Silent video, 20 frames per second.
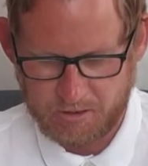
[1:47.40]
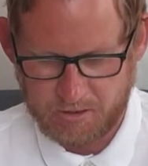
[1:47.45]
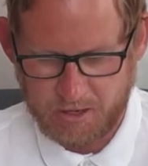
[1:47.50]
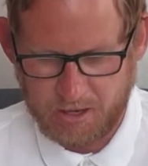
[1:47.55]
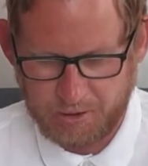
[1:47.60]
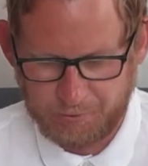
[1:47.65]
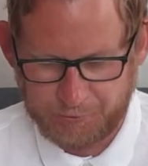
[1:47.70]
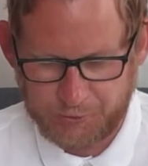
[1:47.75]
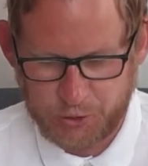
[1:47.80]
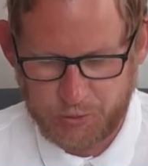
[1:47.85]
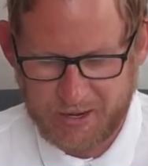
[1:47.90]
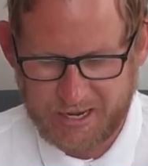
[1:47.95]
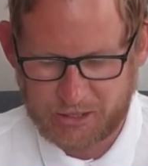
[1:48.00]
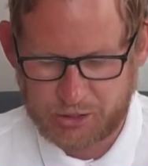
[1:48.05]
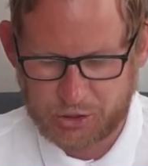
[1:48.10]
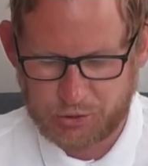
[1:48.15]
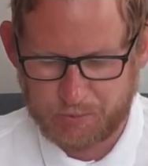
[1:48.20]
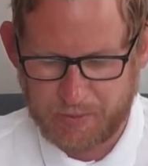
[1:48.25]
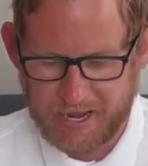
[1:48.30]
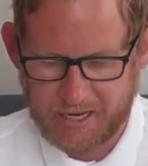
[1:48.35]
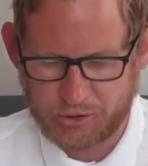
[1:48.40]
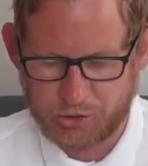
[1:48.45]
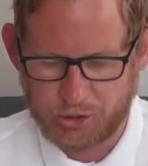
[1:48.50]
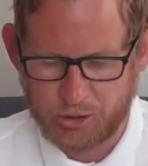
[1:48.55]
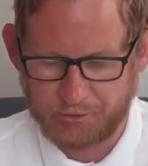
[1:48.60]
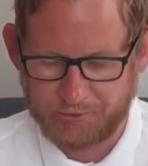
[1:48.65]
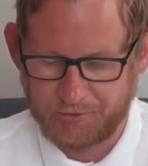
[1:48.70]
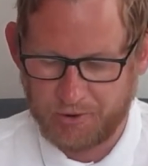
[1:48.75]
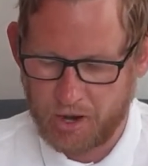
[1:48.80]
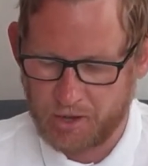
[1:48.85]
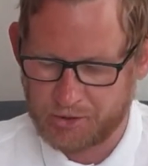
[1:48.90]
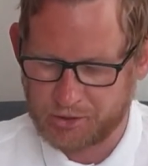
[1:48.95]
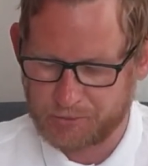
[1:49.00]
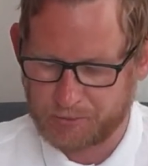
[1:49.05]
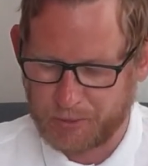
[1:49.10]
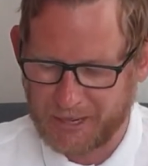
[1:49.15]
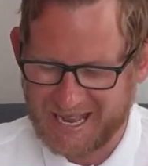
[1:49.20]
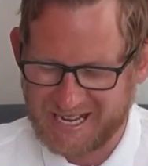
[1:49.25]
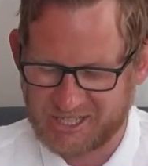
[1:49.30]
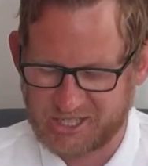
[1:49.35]
If you expect your Father's
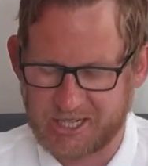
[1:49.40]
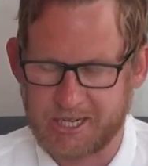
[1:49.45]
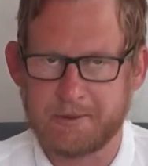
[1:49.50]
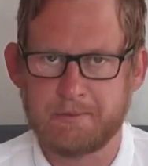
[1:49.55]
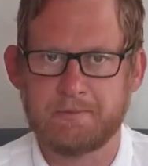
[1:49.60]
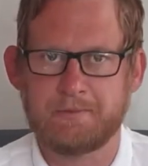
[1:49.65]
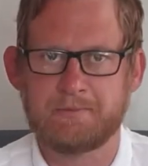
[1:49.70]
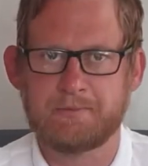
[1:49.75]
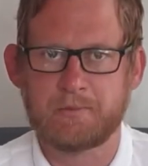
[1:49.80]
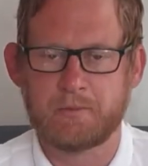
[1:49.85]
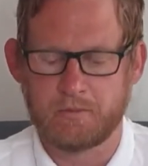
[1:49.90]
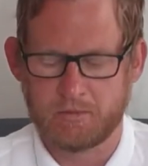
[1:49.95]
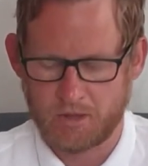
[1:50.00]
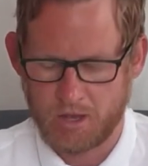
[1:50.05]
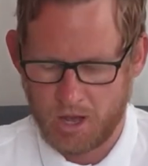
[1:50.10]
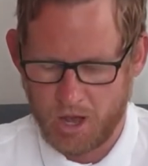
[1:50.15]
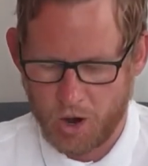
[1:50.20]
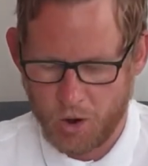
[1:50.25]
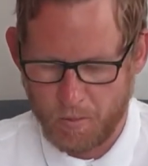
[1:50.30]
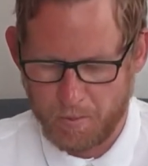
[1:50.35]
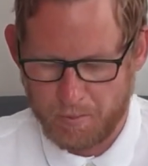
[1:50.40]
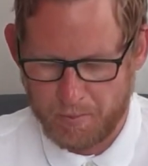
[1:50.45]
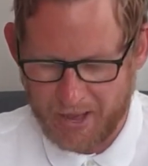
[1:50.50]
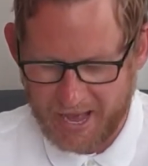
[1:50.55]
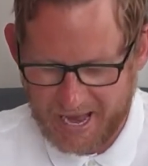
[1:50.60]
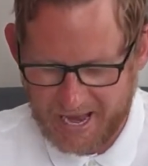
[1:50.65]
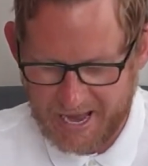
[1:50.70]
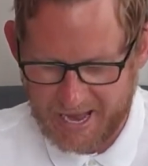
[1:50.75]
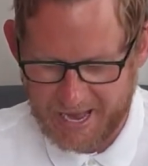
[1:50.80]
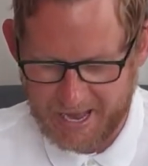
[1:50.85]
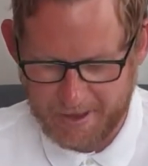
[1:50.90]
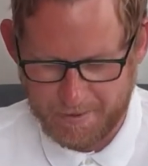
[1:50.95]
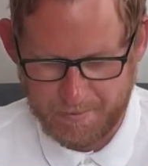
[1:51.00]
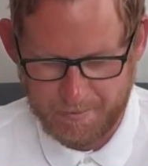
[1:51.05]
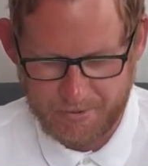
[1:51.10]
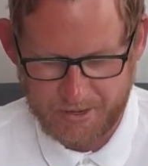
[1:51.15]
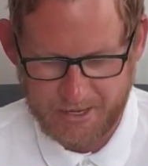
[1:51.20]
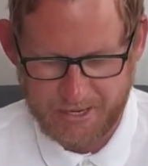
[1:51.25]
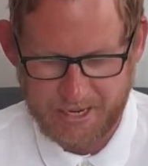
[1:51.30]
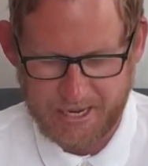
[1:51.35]
blessing, obey
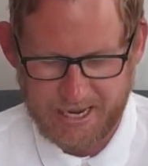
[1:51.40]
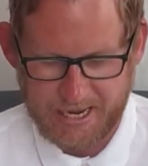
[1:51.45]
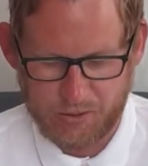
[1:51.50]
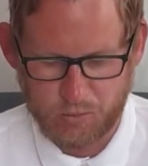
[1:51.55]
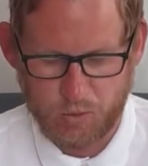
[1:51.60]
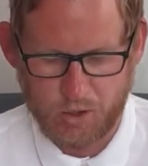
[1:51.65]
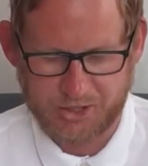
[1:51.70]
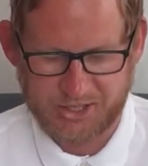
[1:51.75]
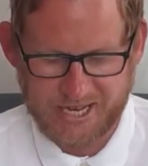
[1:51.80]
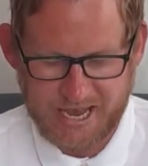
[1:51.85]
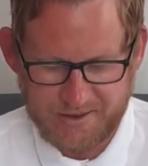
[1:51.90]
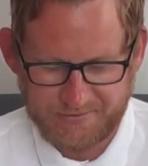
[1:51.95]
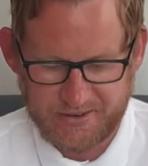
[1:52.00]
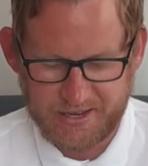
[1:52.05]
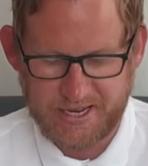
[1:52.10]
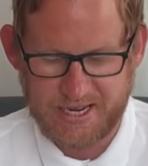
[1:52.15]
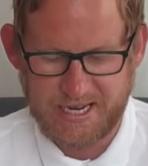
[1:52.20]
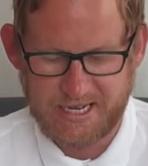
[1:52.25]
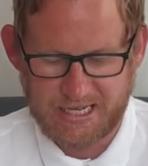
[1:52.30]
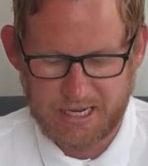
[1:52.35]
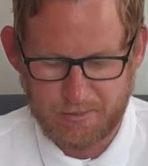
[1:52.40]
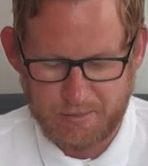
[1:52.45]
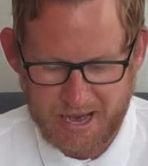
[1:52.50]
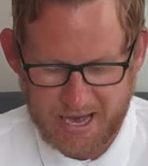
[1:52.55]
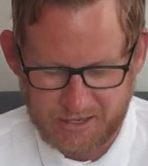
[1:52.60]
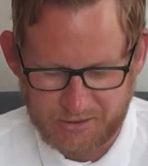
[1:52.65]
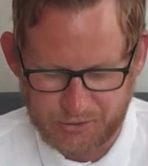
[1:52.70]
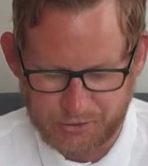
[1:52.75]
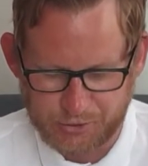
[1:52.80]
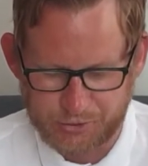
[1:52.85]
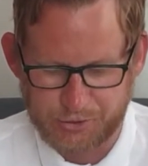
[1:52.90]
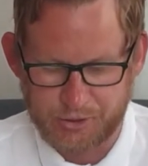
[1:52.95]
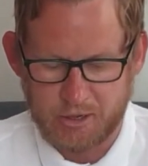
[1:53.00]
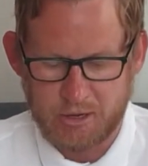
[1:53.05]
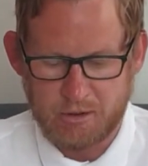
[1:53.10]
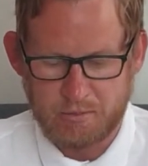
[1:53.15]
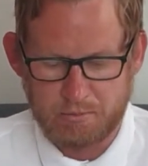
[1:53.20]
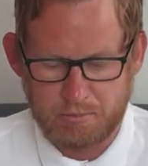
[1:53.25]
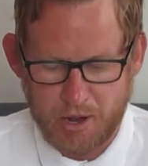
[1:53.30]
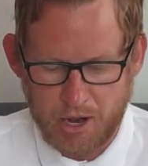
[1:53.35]
Him in whatever He commands,
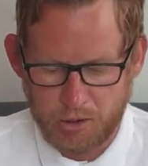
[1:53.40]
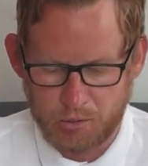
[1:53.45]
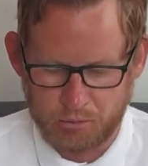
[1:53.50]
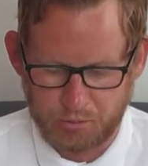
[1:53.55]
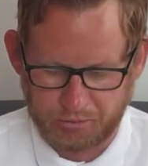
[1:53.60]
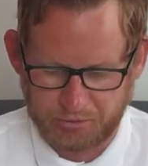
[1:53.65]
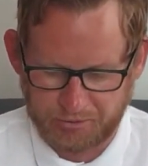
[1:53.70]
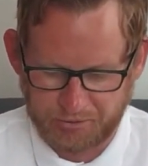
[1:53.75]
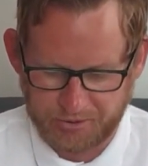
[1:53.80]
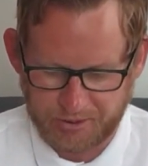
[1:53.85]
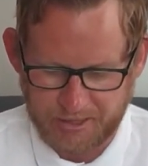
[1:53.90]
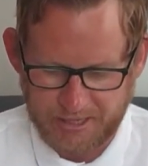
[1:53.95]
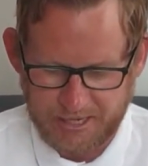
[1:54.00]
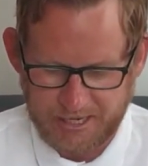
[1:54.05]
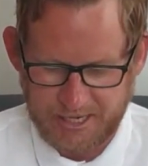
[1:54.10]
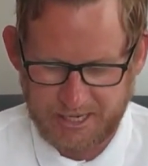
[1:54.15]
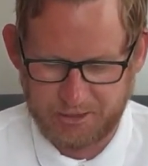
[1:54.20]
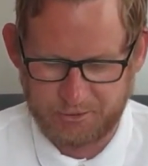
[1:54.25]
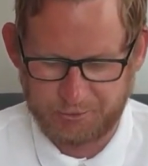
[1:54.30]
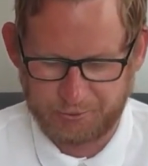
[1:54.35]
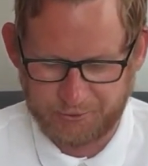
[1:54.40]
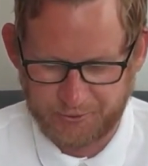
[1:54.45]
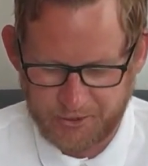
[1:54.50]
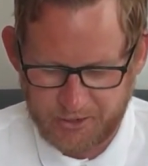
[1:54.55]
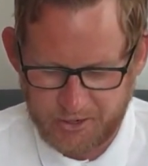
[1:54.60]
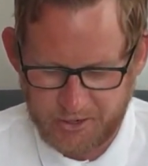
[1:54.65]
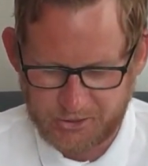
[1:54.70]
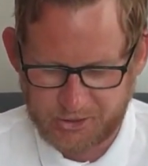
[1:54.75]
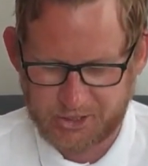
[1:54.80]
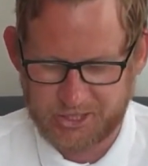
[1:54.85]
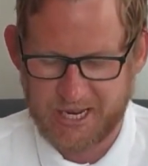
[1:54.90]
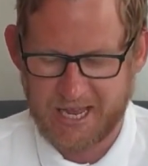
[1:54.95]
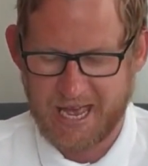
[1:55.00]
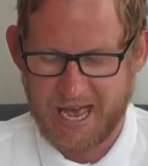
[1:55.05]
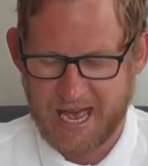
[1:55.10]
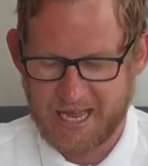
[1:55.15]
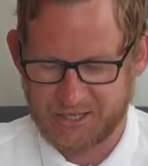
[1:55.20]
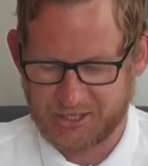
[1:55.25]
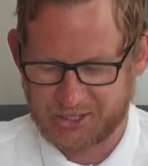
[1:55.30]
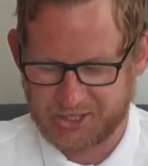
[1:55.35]
both in first
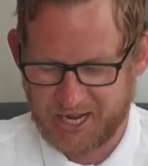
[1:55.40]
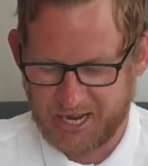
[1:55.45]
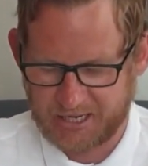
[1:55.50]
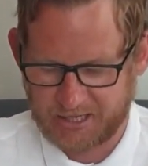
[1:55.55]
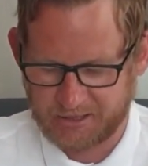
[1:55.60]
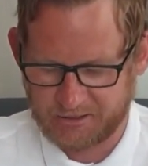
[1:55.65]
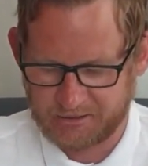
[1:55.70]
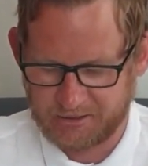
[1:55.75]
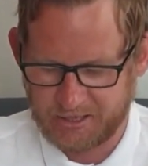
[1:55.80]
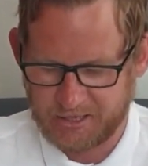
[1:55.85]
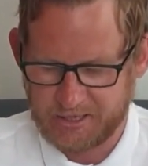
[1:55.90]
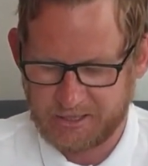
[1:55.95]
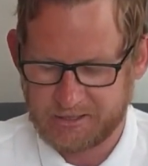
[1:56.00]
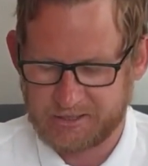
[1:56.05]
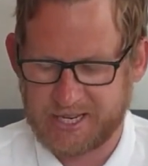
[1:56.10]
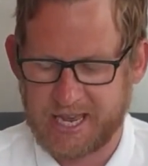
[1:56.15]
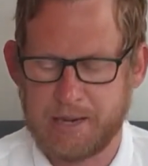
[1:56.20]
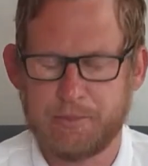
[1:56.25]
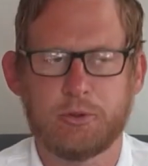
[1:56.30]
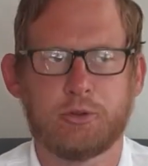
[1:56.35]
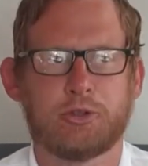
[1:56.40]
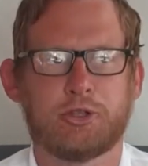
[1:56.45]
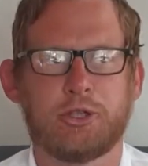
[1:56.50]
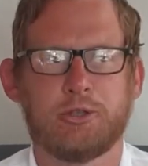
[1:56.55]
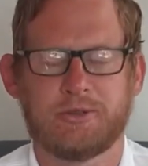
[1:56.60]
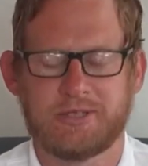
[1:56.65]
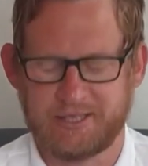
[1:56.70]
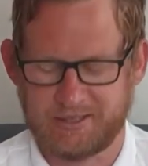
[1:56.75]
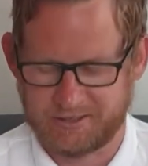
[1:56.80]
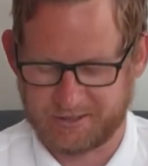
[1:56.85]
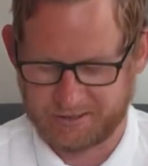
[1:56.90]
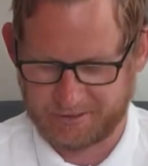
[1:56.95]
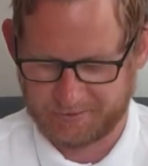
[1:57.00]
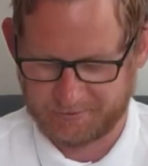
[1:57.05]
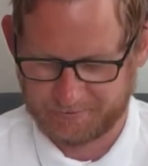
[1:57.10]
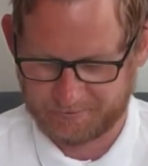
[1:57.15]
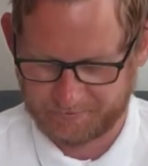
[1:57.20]
and second table duties.